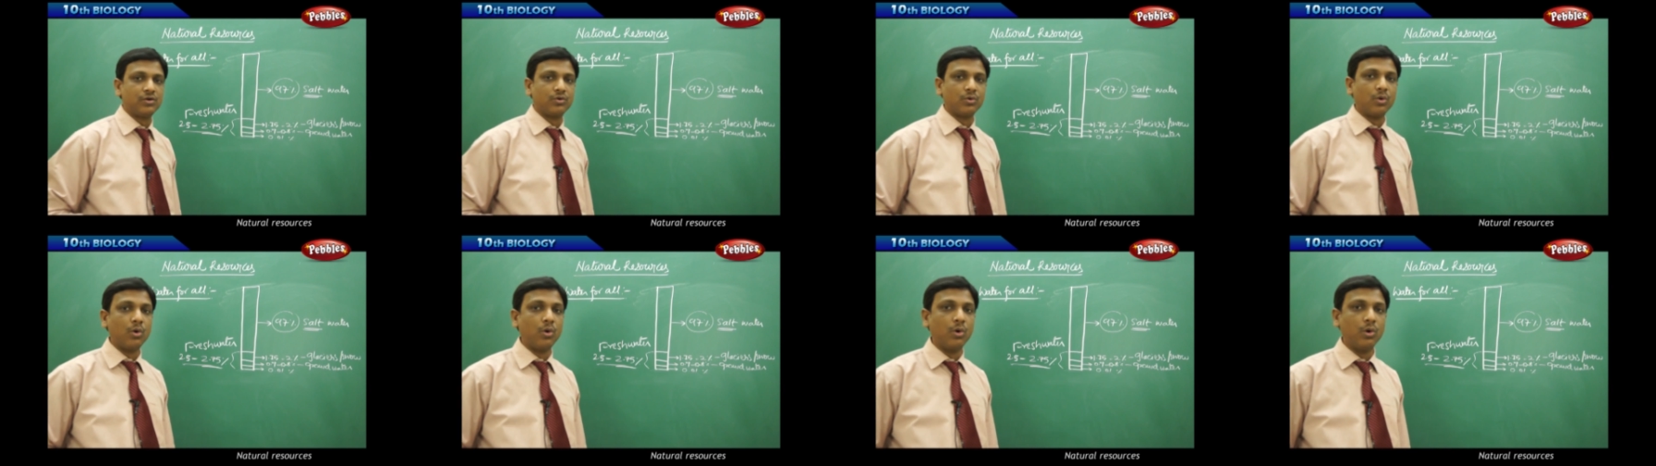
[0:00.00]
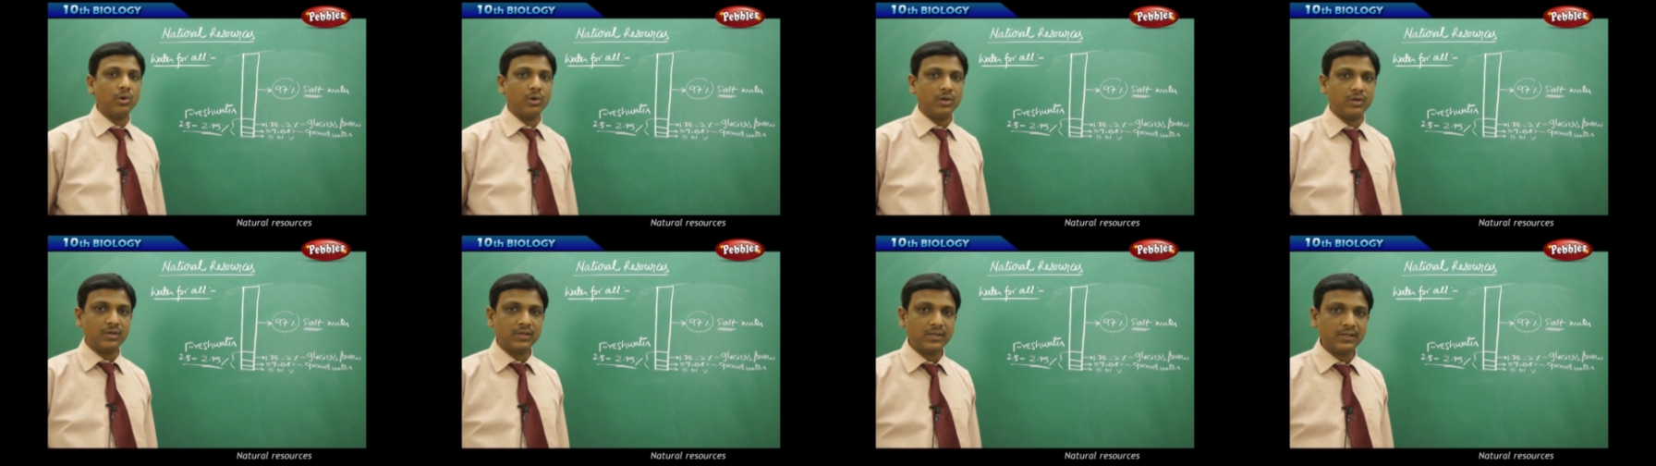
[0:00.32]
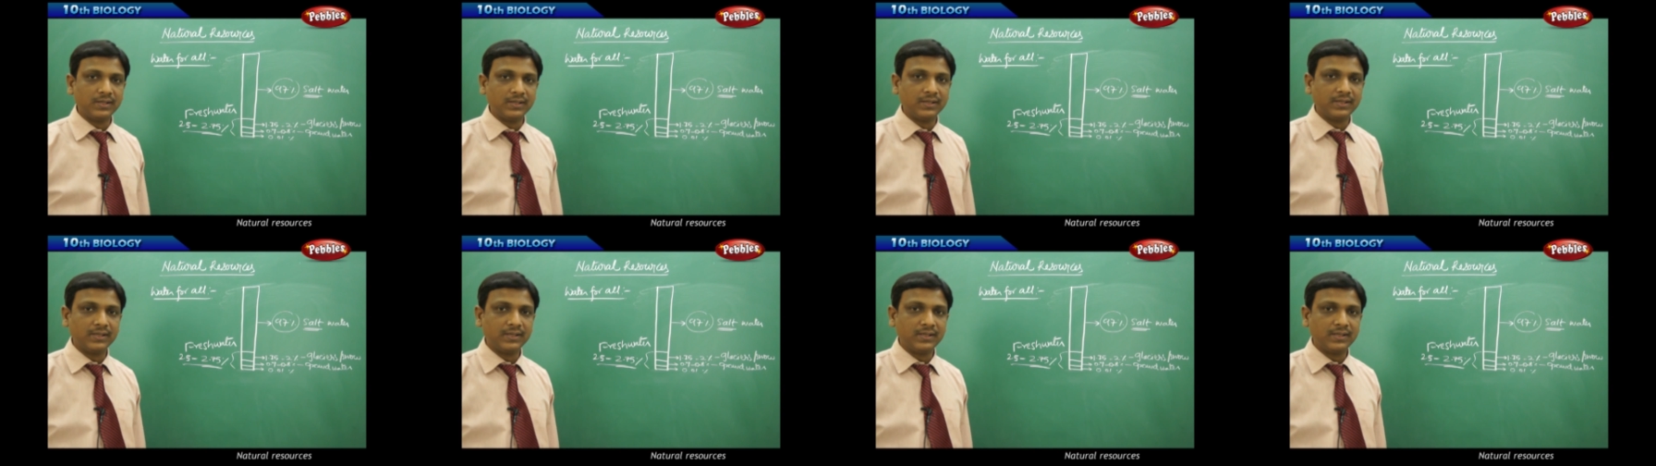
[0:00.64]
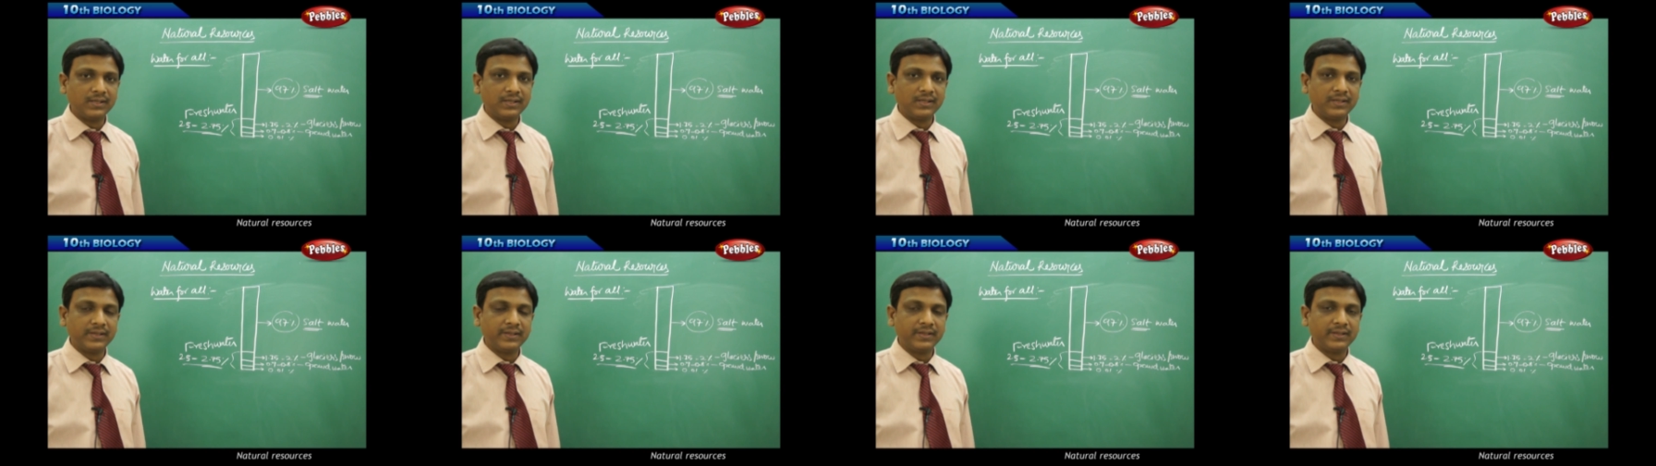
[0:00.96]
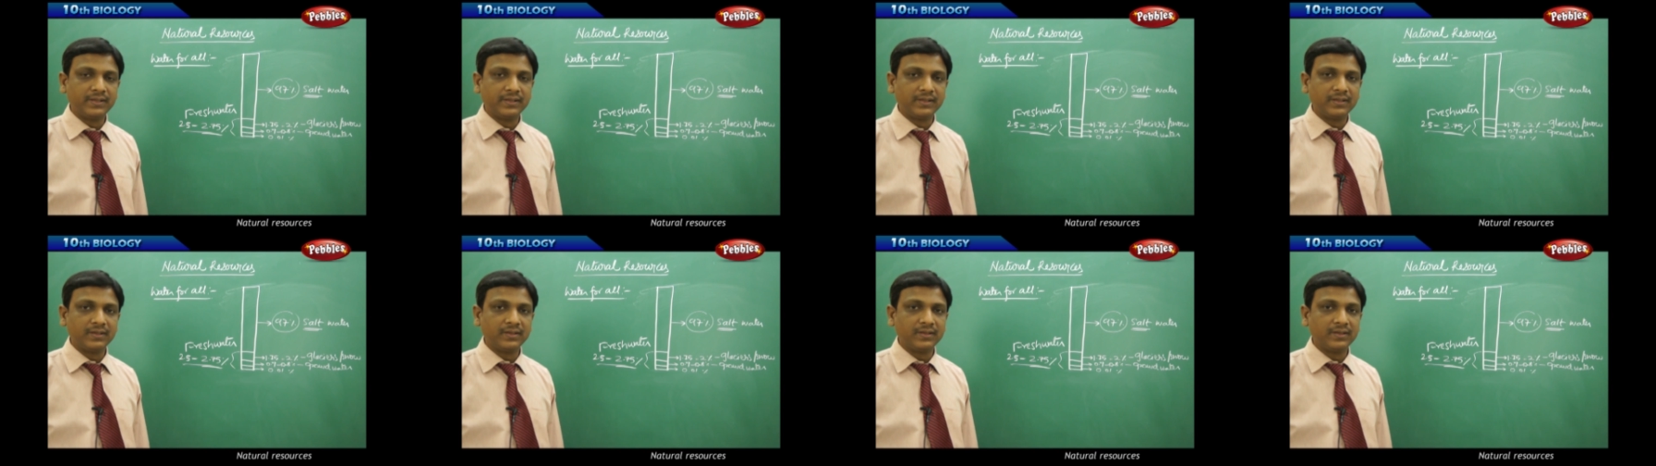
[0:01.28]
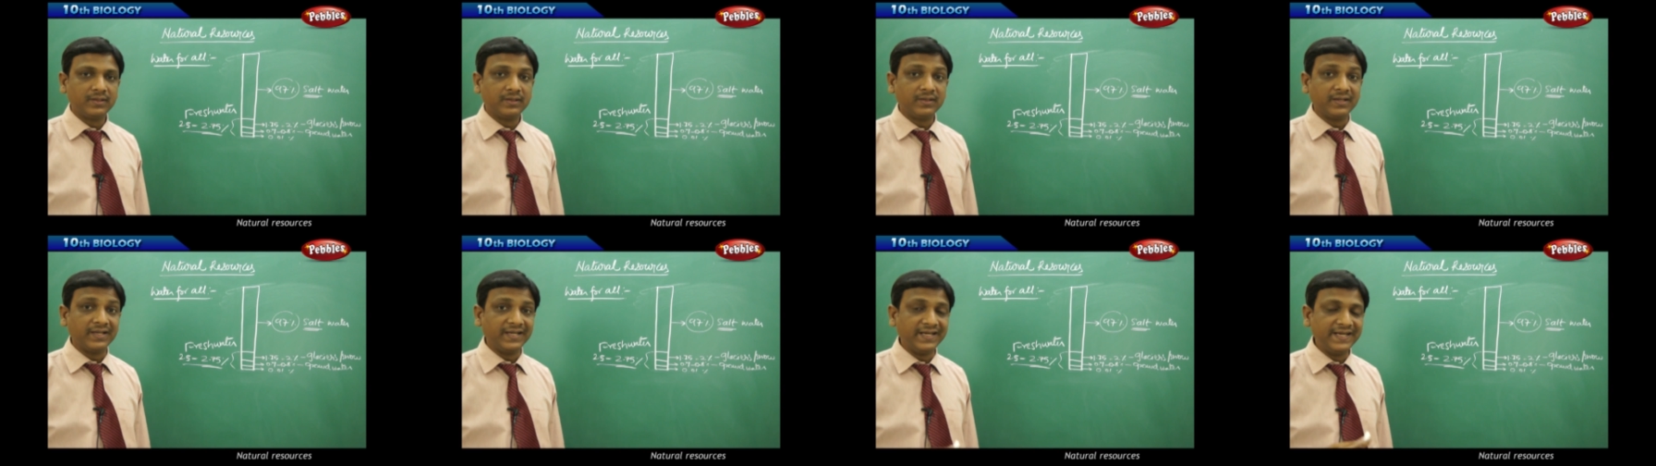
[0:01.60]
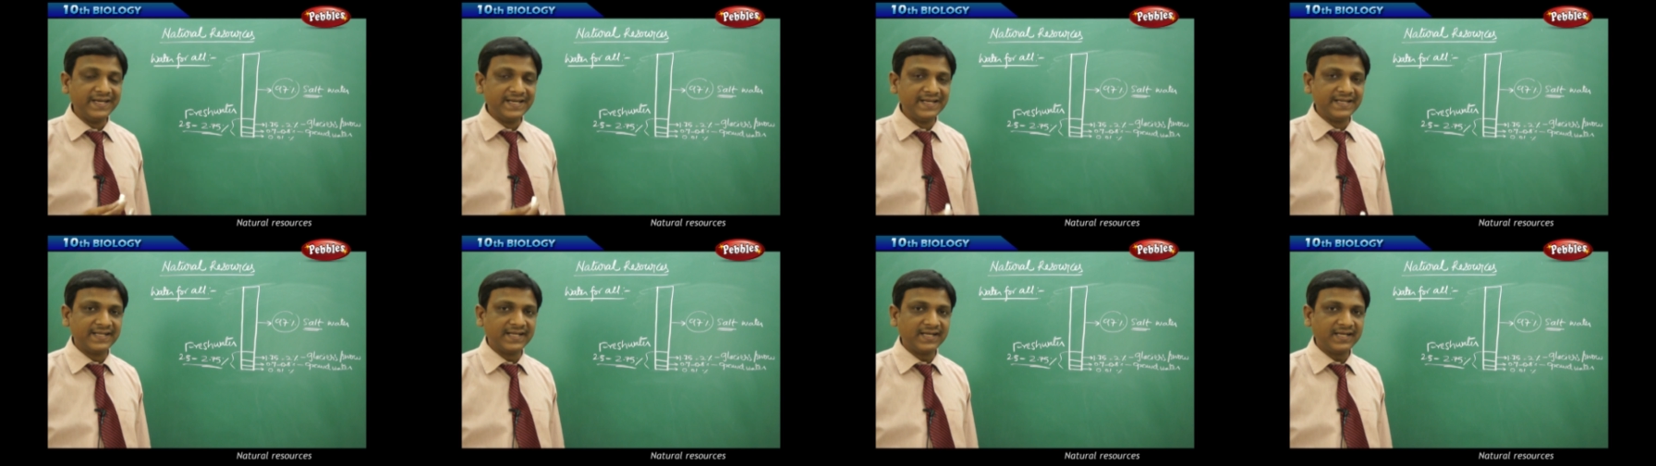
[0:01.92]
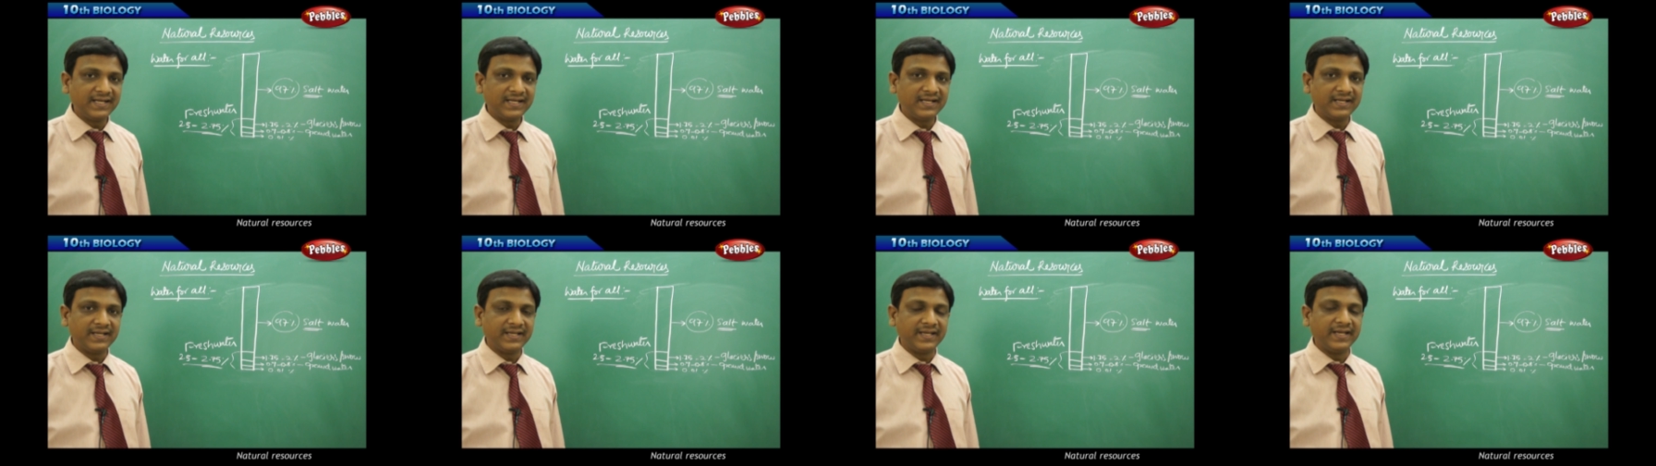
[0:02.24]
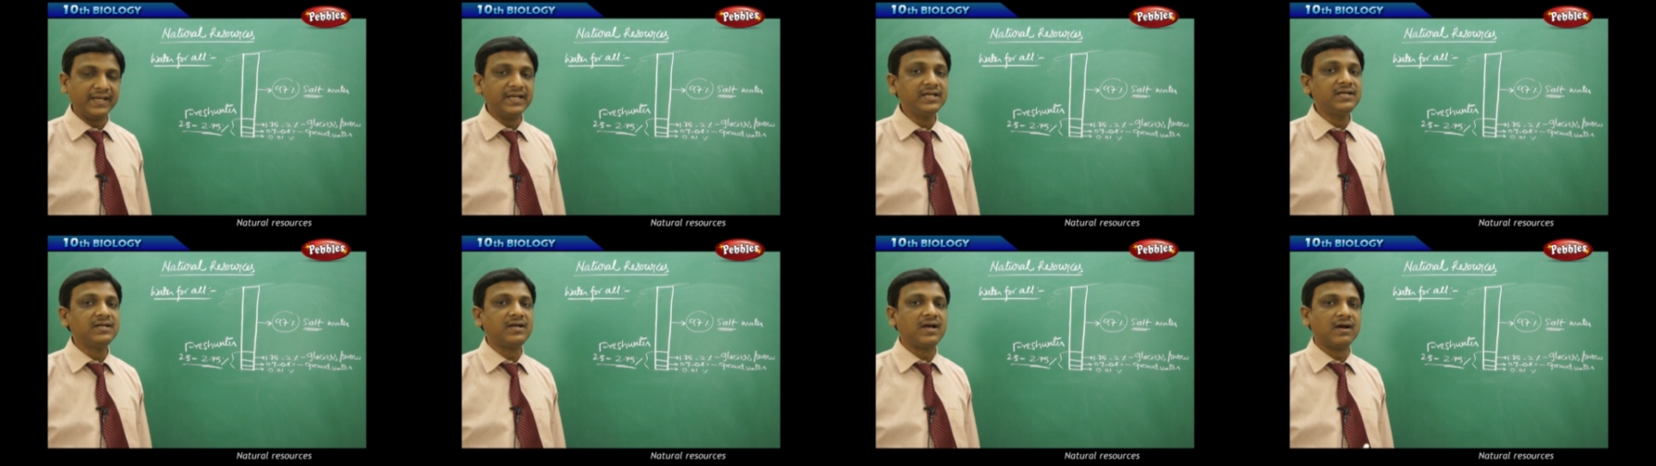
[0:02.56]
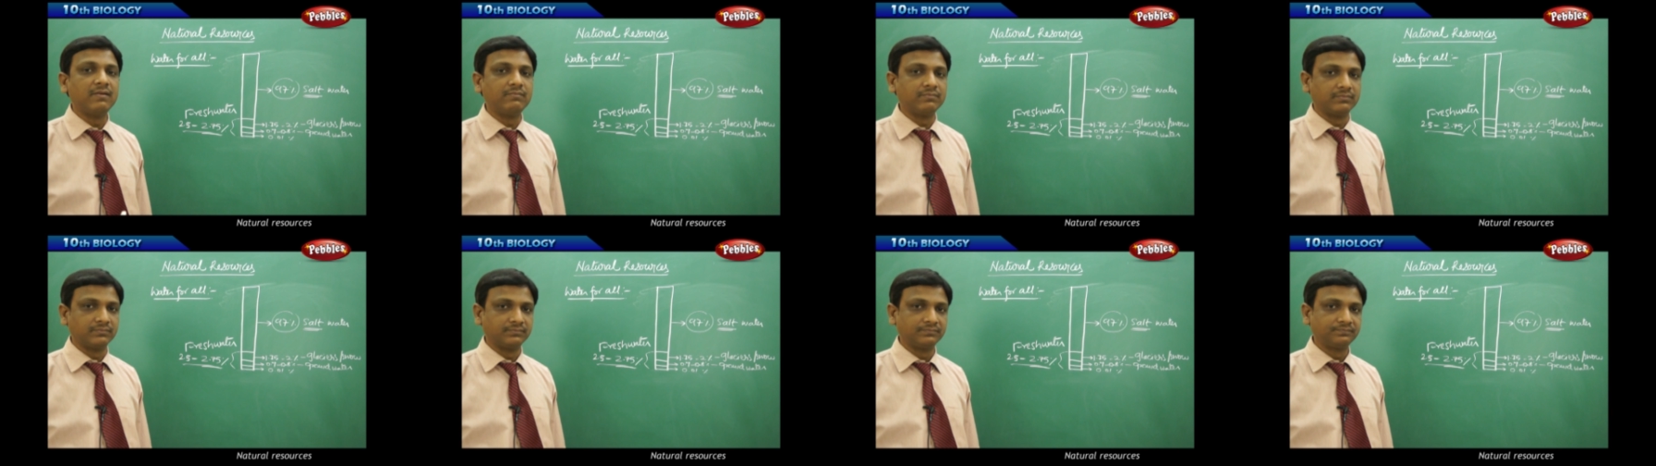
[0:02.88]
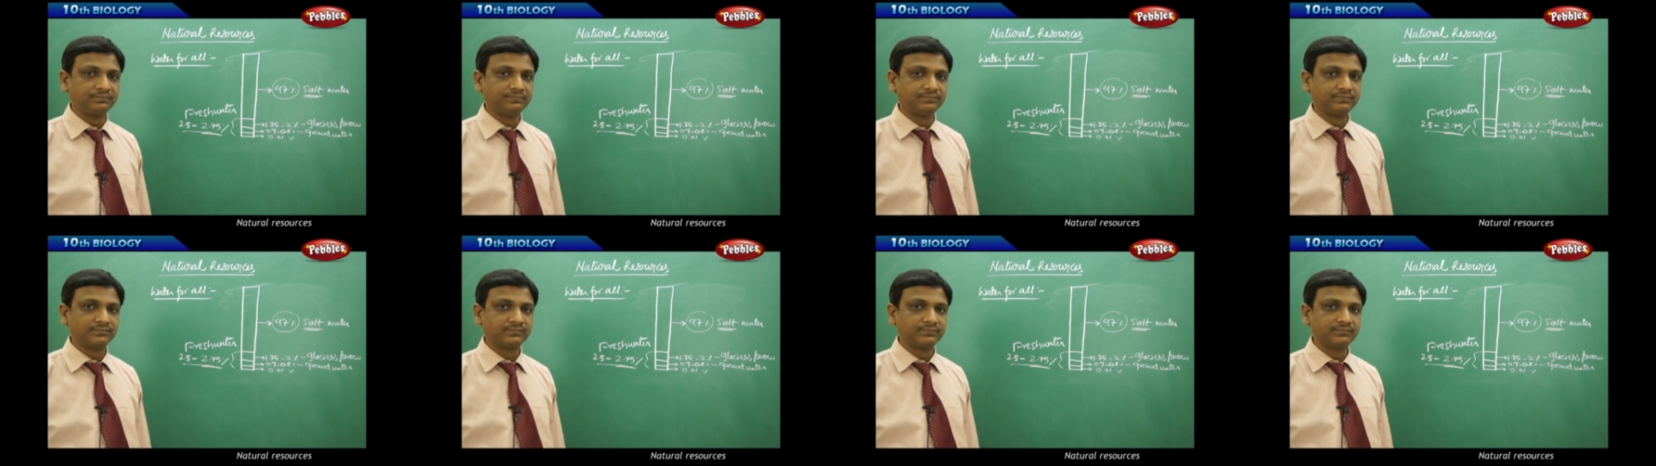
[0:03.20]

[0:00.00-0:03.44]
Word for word: role in the income,